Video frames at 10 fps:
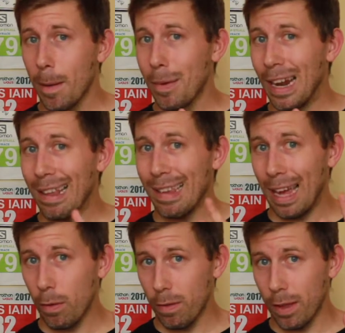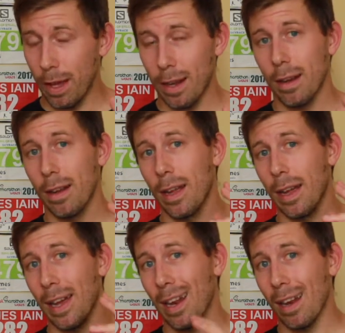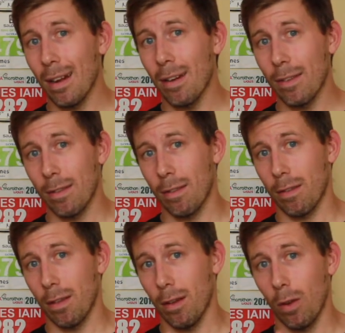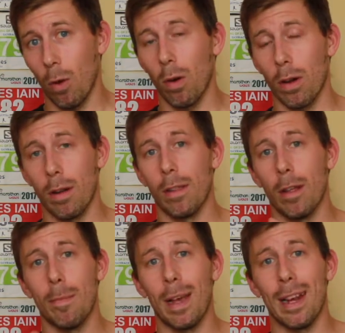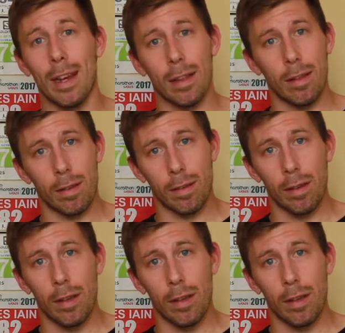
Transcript: but let's counter that. It lasts longer than many others.